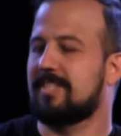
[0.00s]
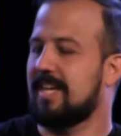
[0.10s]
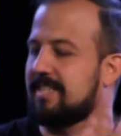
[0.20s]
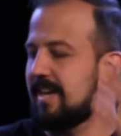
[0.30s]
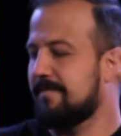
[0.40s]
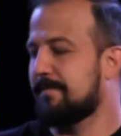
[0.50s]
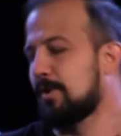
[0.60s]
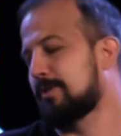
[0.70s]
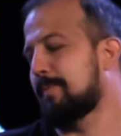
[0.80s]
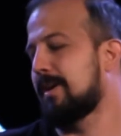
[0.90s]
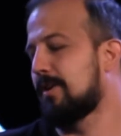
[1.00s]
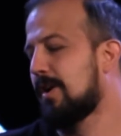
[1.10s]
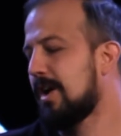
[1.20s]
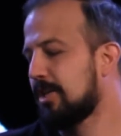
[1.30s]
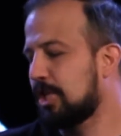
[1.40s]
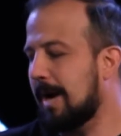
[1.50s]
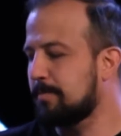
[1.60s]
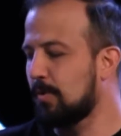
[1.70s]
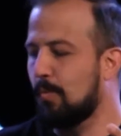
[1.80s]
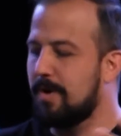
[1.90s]
Peter says it in 1 Peter
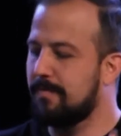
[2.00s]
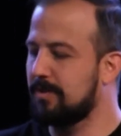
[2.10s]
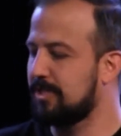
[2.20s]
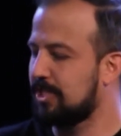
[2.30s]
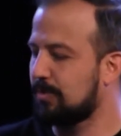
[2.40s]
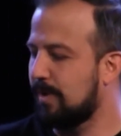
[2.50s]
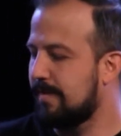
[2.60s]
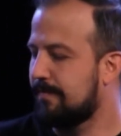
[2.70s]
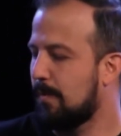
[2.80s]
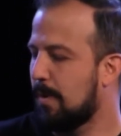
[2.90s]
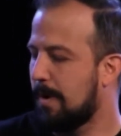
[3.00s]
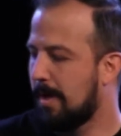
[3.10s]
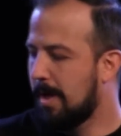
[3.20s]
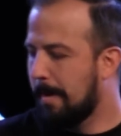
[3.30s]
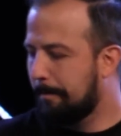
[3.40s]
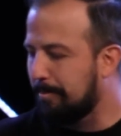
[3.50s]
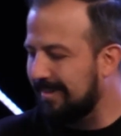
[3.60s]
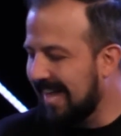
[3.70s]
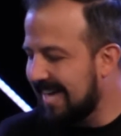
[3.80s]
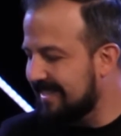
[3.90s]
chapter 1 verses 3 and 4.
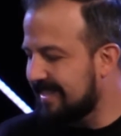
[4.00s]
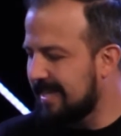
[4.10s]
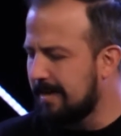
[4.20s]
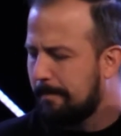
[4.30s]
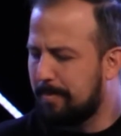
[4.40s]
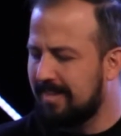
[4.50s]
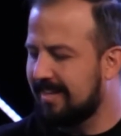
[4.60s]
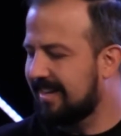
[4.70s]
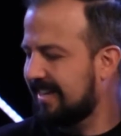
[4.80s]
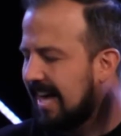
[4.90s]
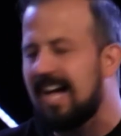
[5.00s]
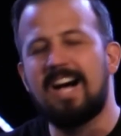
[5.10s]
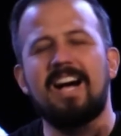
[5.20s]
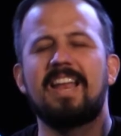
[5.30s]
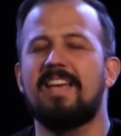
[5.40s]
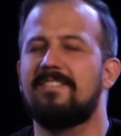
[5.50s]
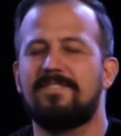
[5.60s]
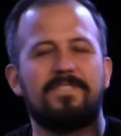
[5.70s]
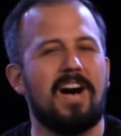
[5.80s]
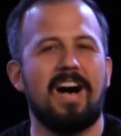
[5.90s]
Blessed be the God
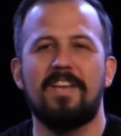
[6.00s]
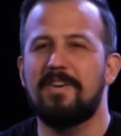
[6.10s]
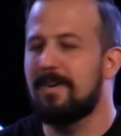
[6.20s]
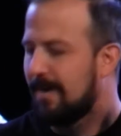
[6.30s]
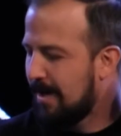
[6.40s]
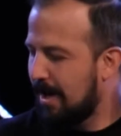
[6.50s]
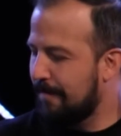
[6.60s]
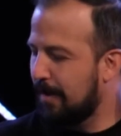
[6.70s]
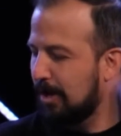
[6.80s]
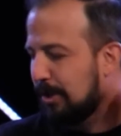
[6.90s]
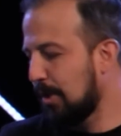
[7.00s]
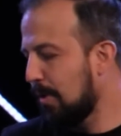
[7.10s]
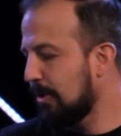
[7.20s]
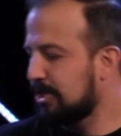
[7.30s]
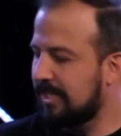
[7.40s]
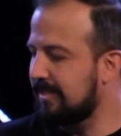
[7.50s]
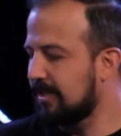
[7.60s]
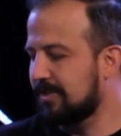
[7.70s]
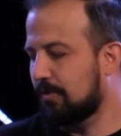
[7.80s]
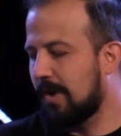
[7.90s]
and Father of our Lord
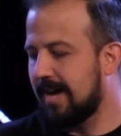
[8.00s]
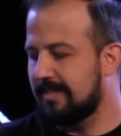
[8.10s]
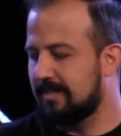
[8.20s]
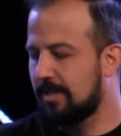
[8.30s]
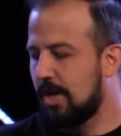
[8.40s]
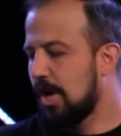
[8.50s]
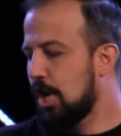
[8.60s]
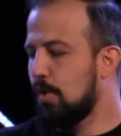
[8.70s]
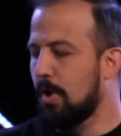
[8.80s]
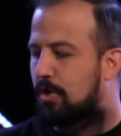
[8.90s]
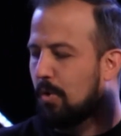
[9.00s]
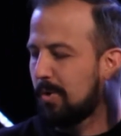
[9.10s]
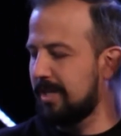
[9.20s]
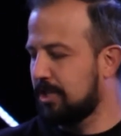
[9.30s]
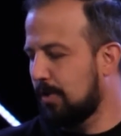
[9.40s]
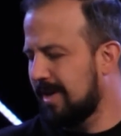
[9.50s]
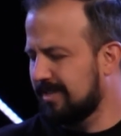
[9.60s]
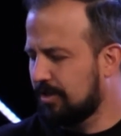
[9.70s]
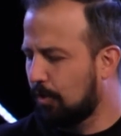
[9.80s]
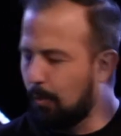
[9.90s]
Jesus Christ, who according
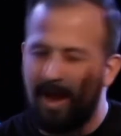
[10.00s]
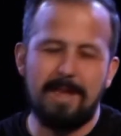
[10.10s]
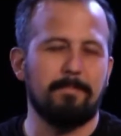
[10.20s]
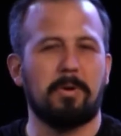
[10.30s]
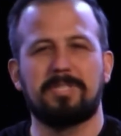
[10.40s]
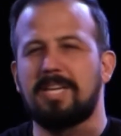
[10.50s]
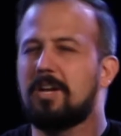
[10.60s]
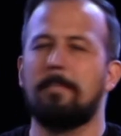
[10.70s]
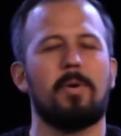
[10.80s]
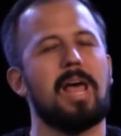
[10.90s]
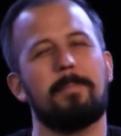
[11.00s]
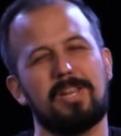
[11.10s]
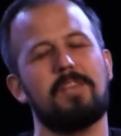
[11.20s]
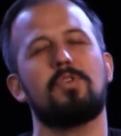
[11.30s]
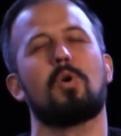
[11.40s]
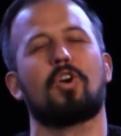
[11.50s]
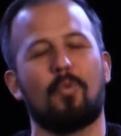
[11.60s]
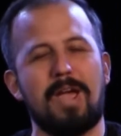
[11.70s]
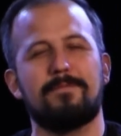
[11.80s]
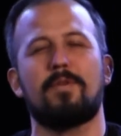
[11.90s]
to his great mercy, come on, how many of you
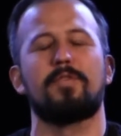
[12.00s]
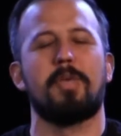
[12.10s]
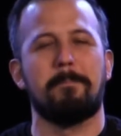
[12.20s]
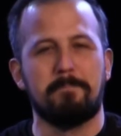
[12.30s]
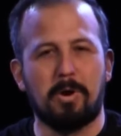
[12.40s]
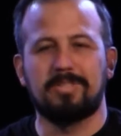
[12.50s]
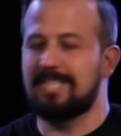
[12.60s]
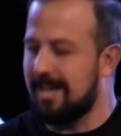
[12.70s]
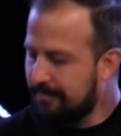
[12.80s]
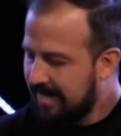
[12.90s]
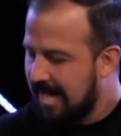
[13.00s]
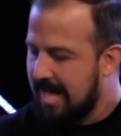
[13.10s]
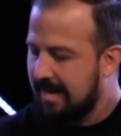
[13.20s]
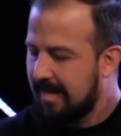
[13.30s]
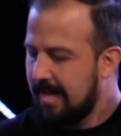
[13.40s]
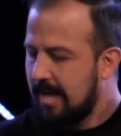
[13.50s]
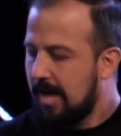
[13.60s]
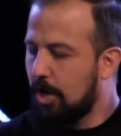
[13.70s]
are grateful for the mercy of God?